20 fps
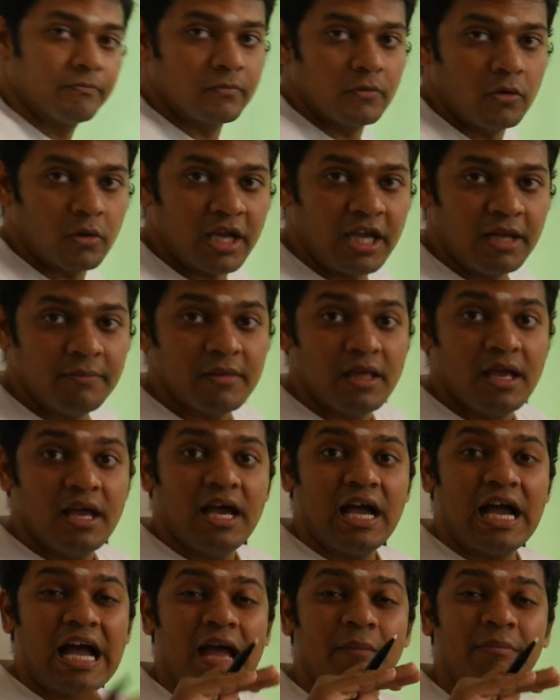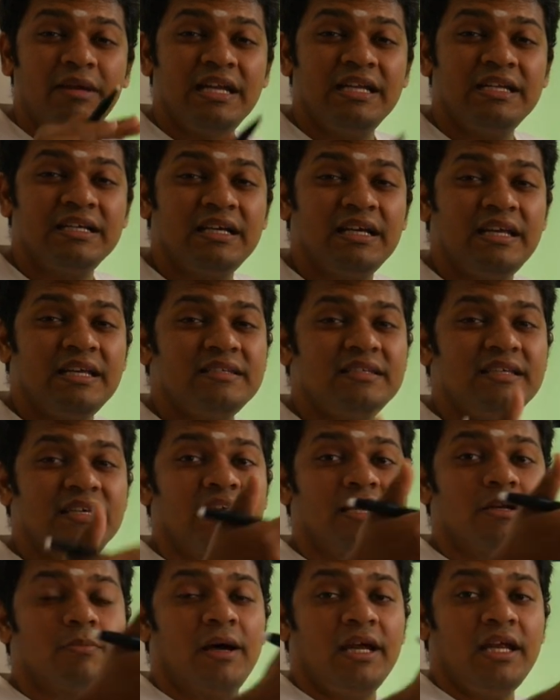Okay, I'm increasing
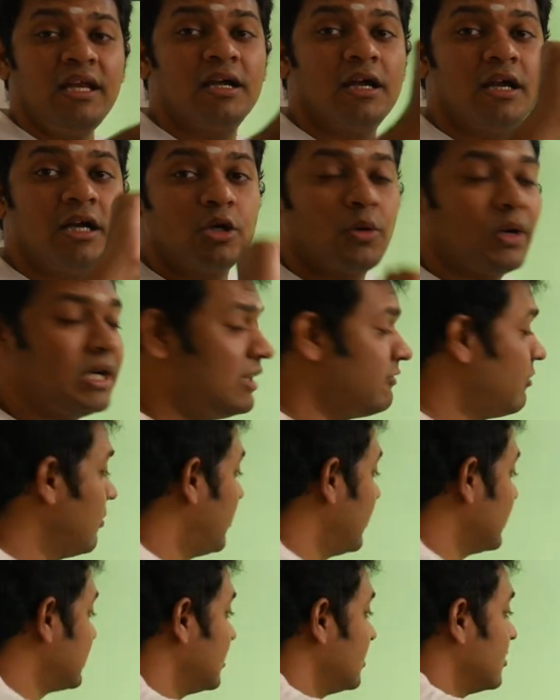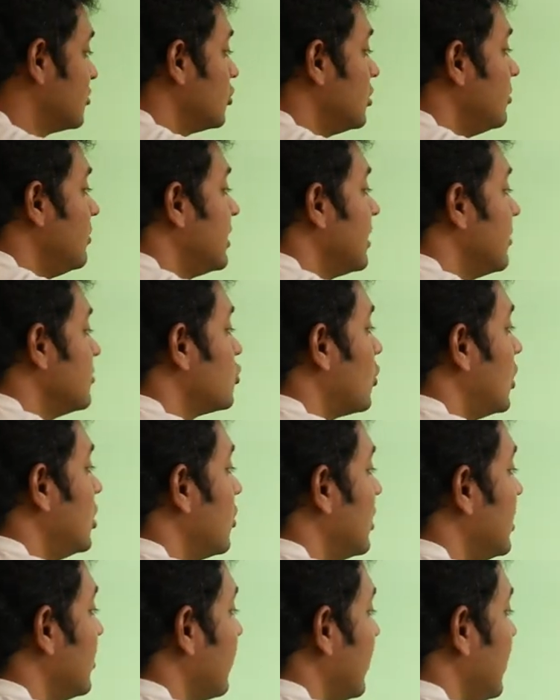it by 25%, so it becomes
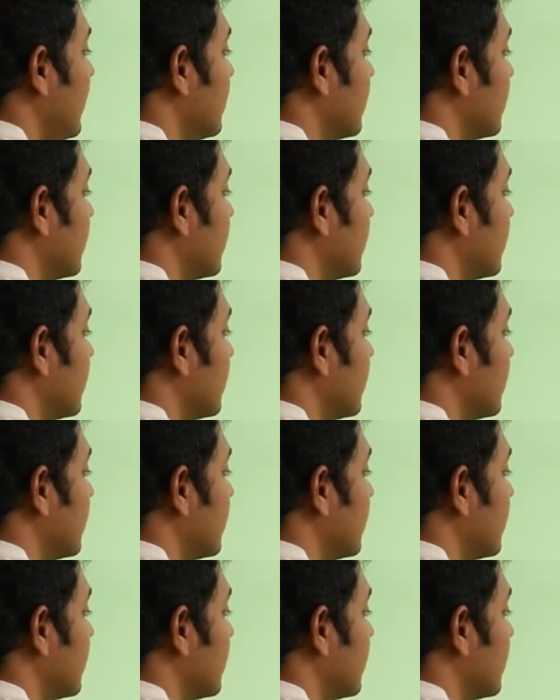125.